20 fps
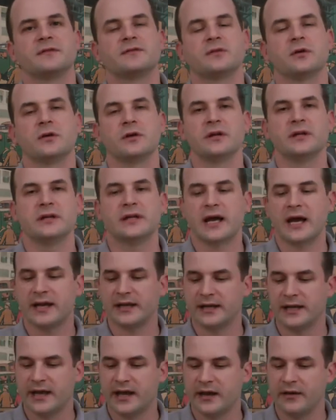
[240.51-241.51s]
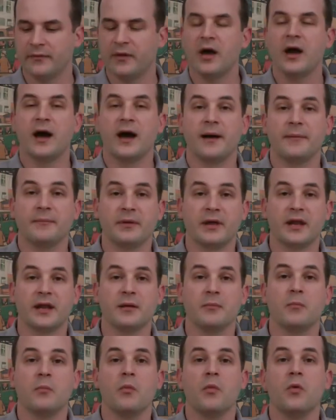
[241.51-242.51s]
have started to die down, I'm
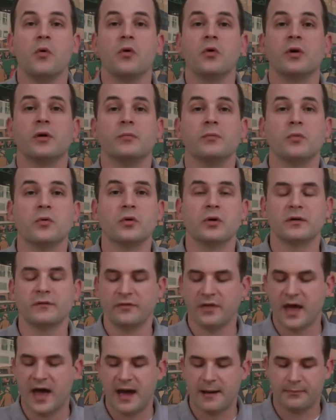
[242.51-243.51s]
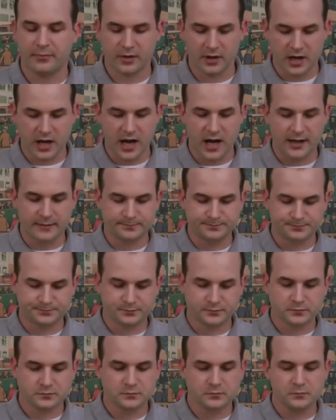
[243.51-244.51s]
getting more and more of the apricot
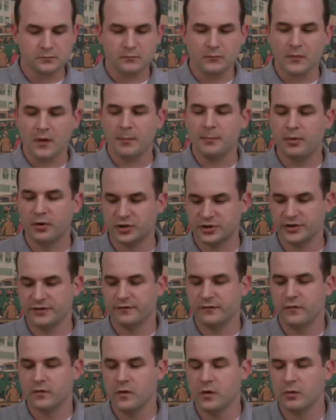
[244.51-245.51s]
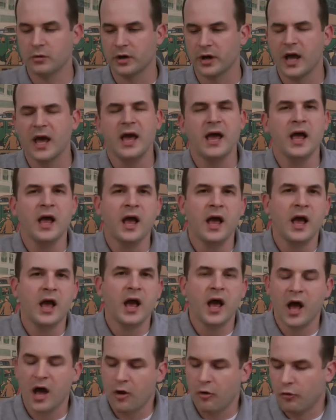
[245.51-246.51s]
pushing forward.
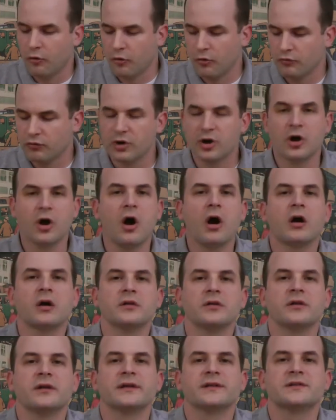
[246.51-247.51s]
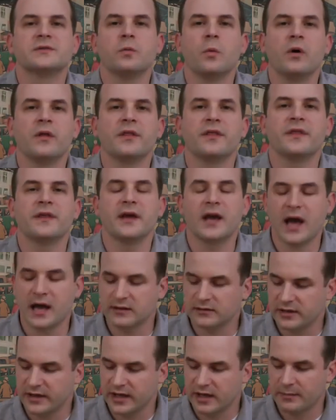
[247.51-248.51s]
Regardless, one thing I
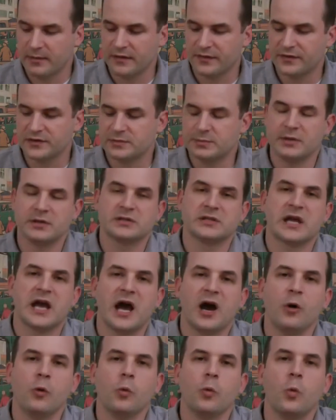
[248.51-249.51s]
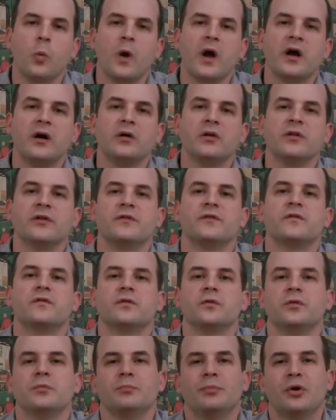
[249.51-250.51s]
like about this beer is how well the
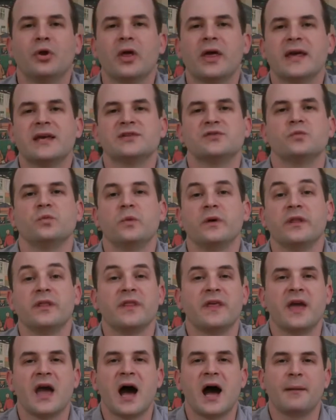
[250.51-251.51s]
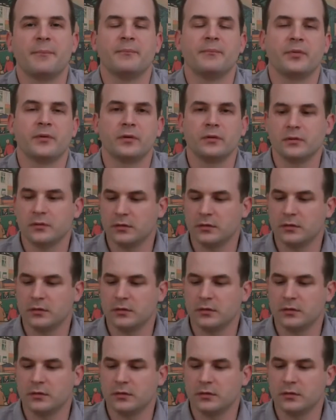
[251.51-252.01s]
fruit plays with the hop